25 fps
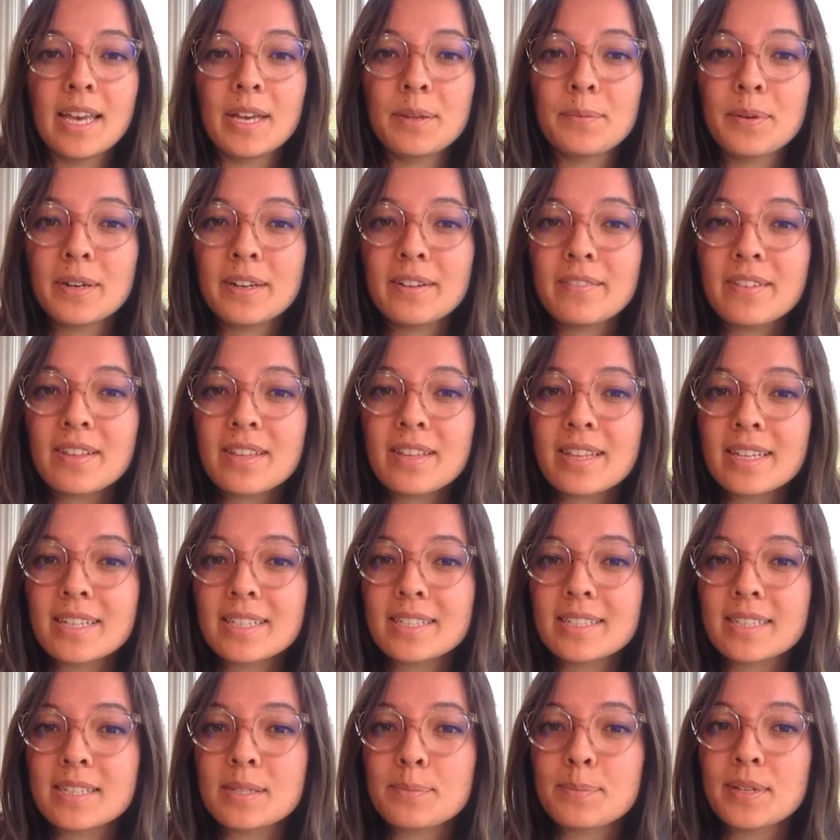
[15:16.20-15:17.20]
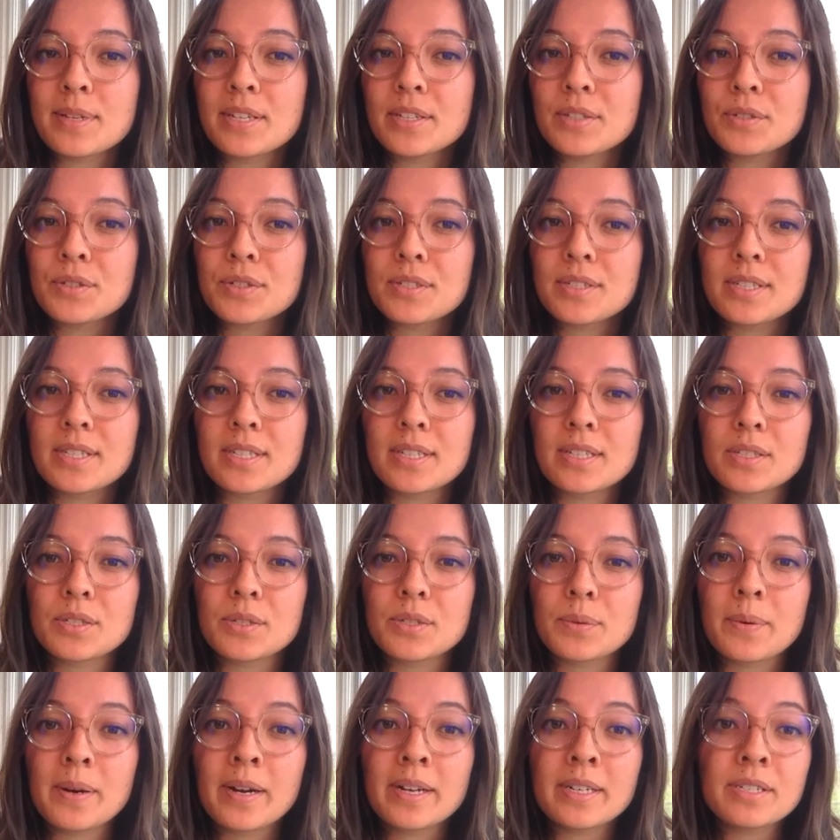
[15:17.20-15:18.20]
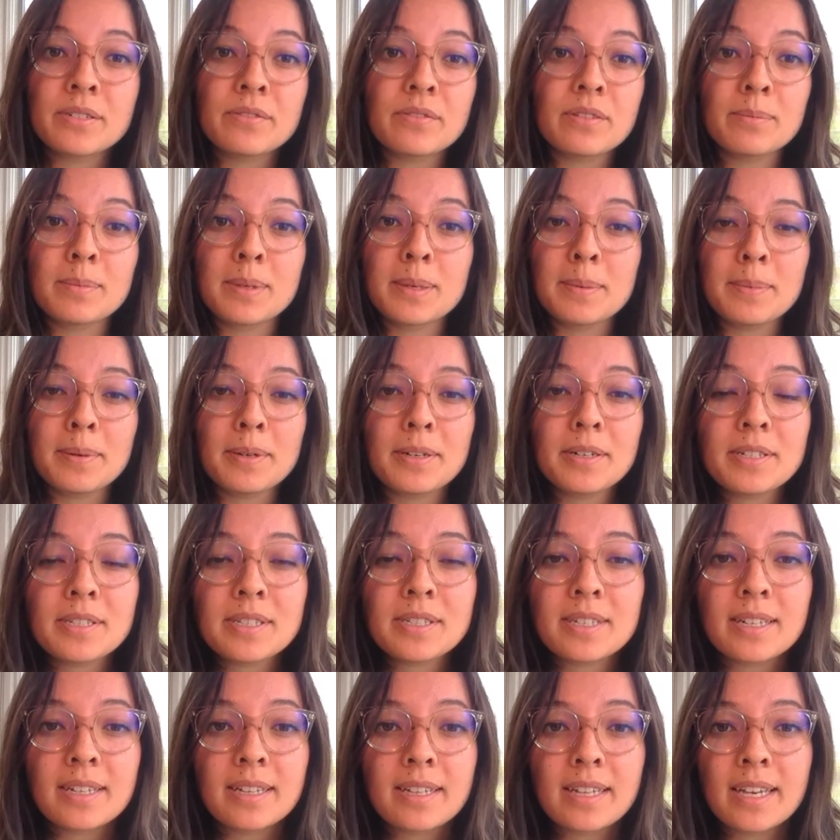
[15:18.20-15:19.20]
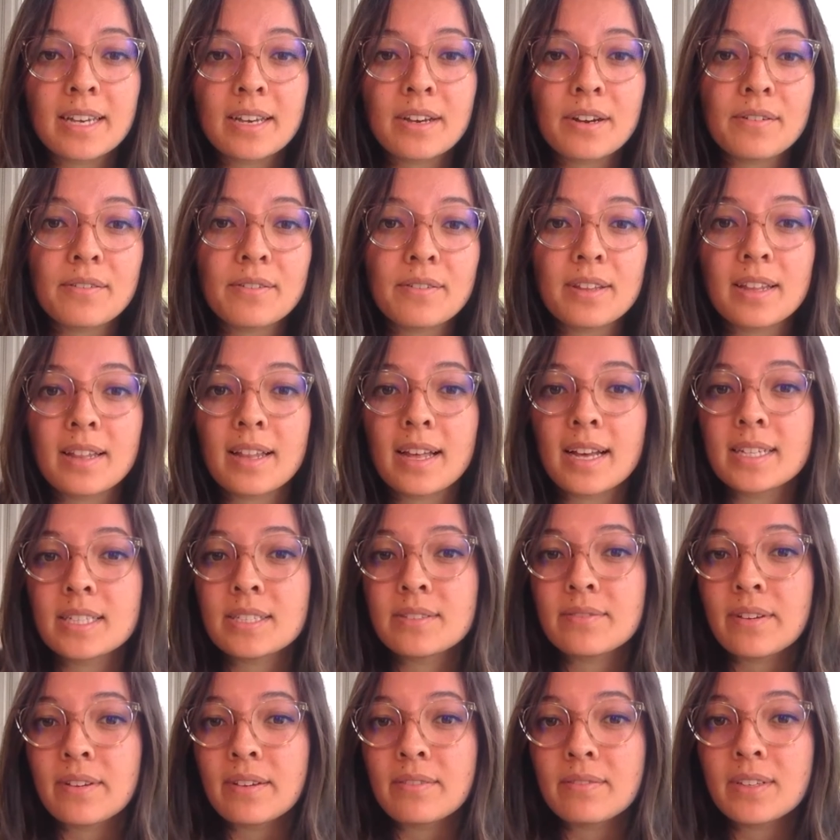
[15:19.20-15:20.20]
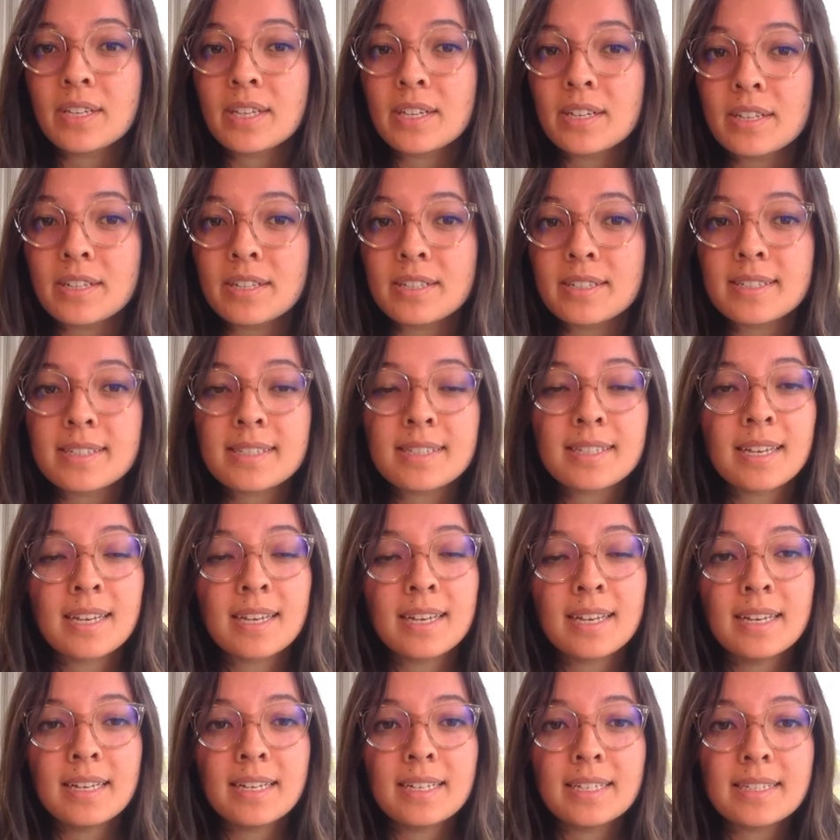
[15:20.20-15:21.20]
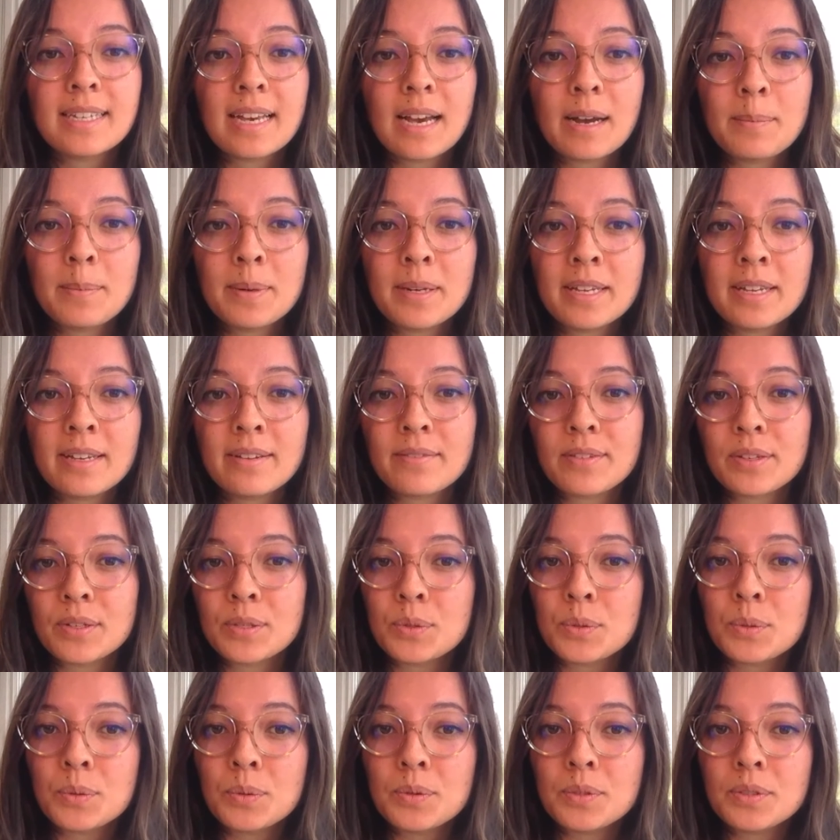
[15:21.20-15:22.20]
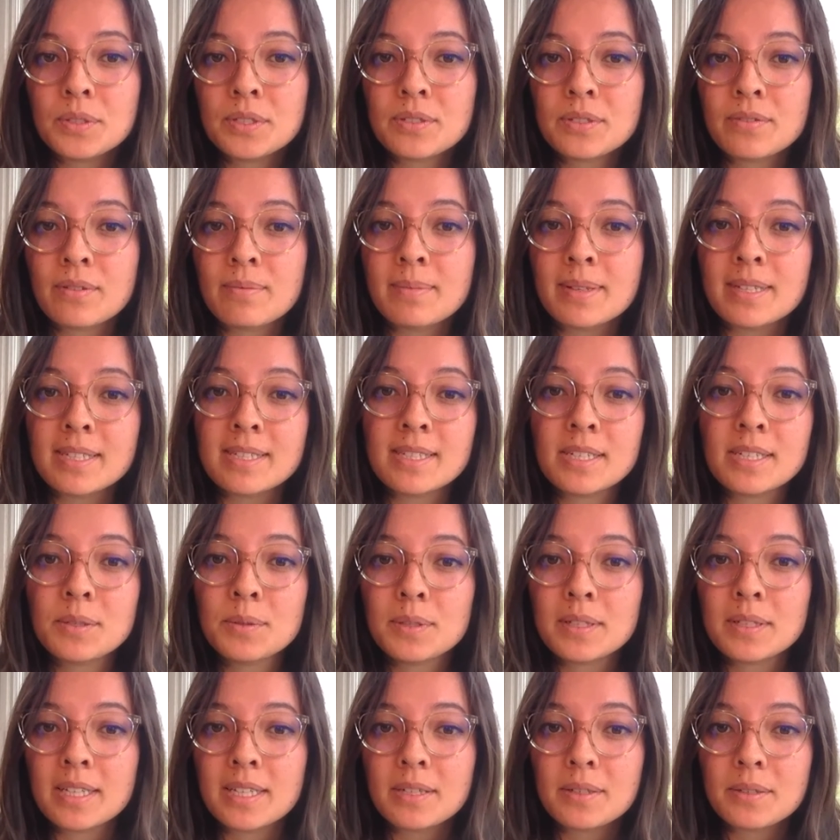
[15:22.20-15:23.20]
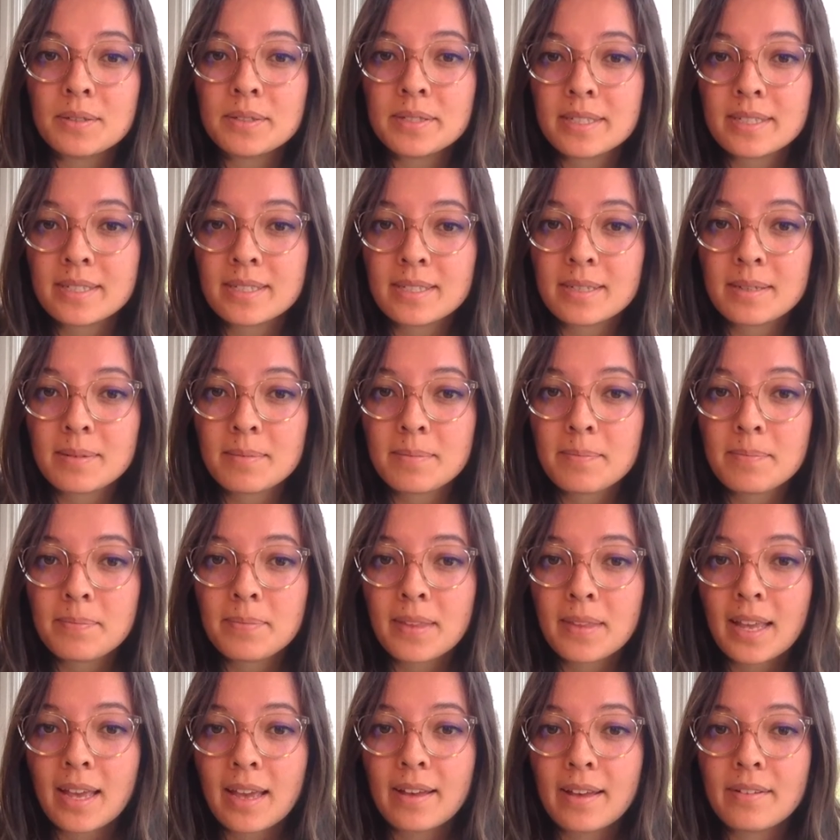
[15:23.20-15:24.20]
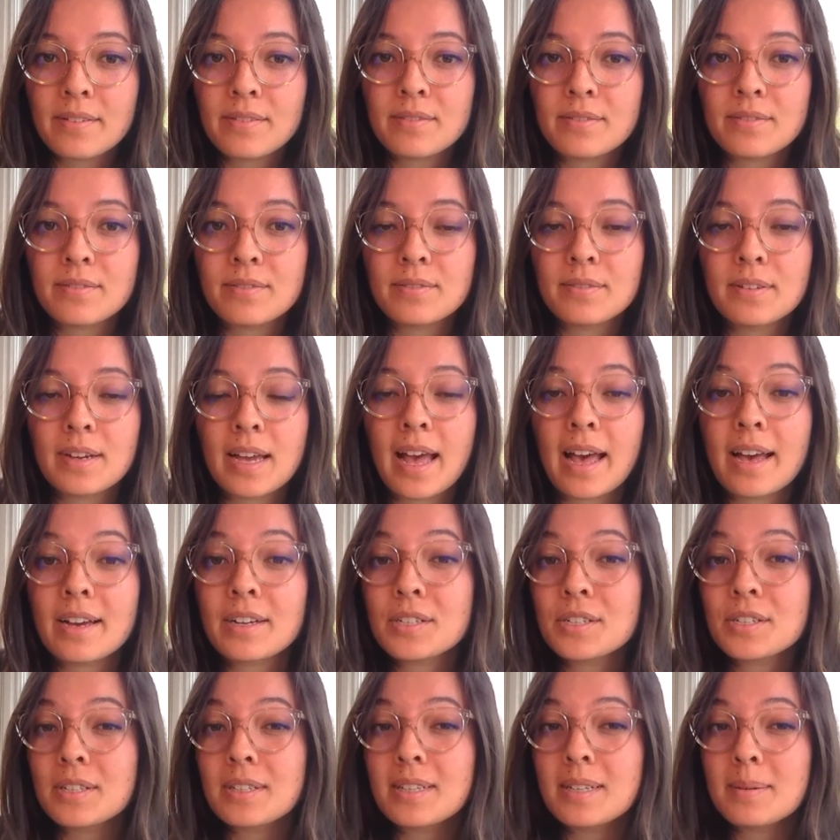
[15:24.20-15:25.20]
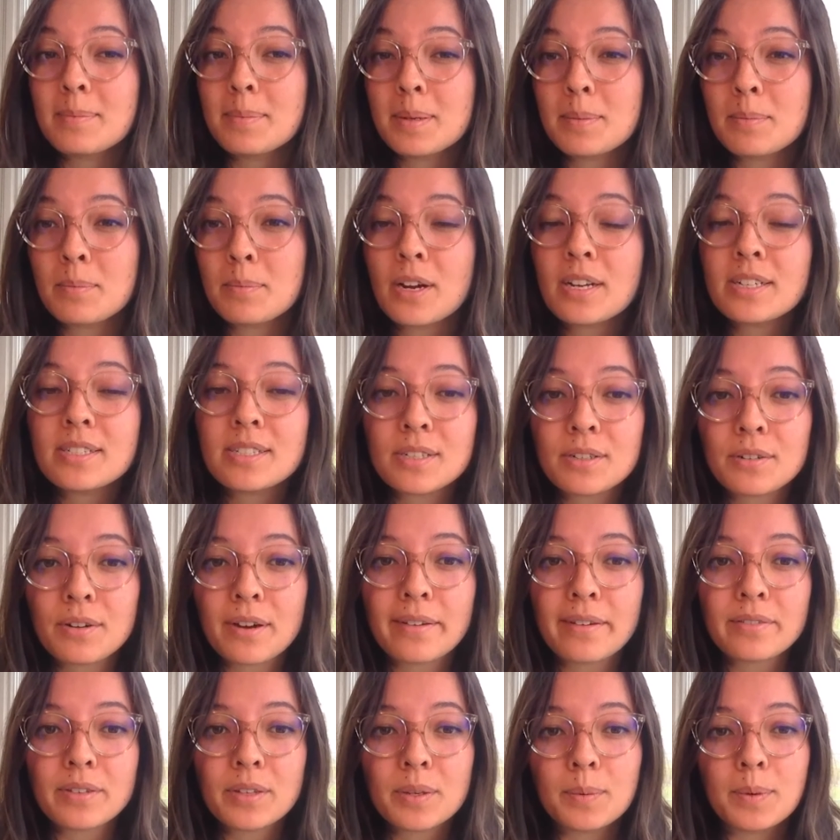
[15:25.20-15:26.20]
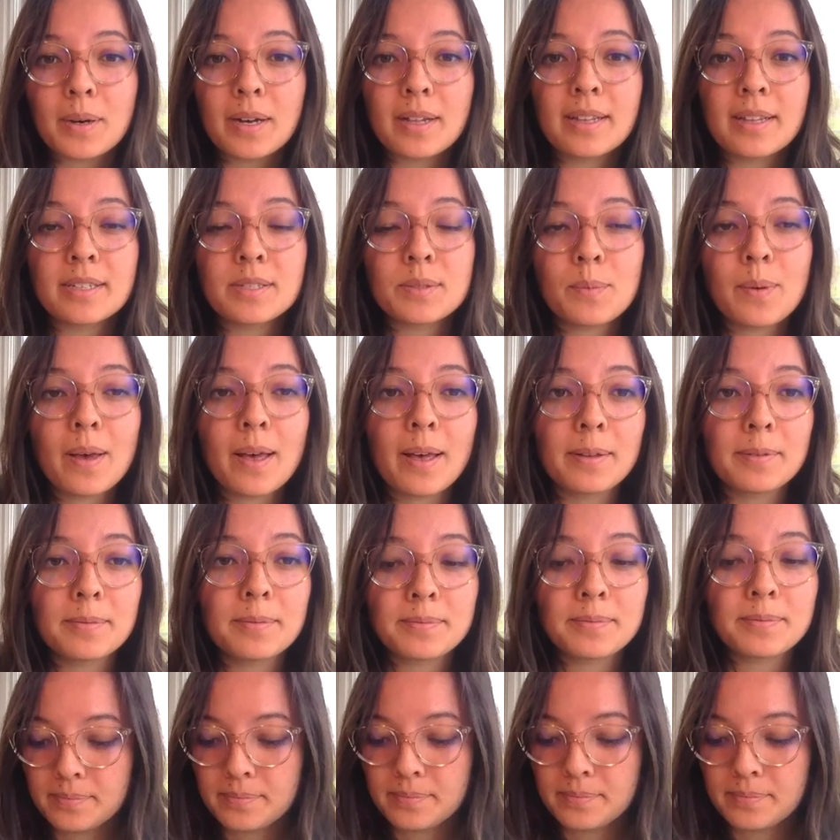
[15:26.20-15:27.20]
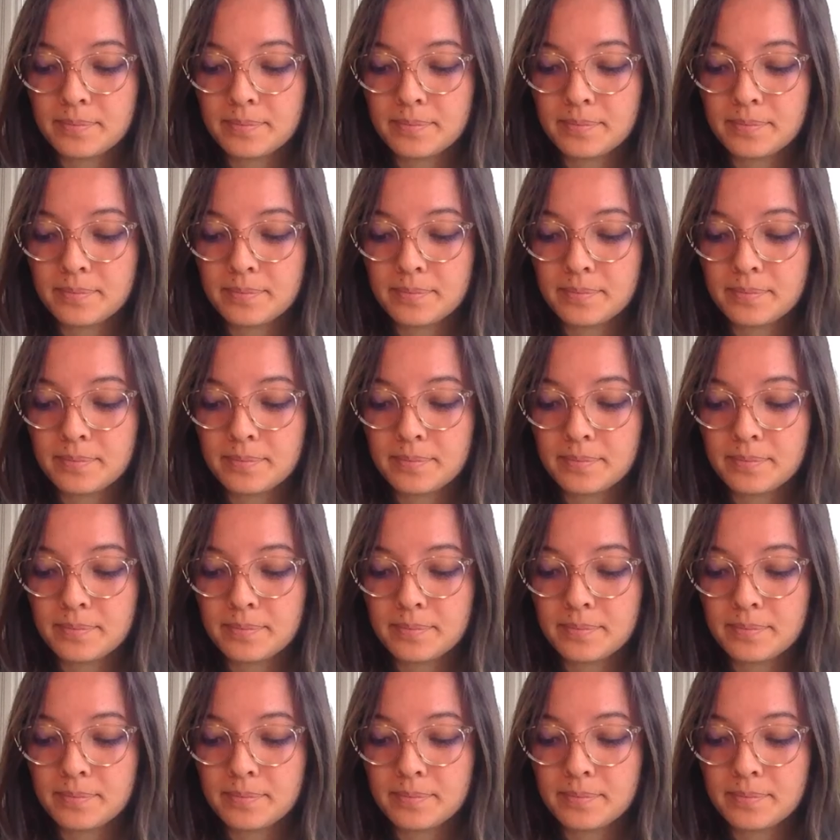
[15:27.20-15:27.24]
And one of the things that's been interesting to watch for me personally over the last 5 years is how many of the tools from the SQL ecosystem have actually been brought to GraphQL as well.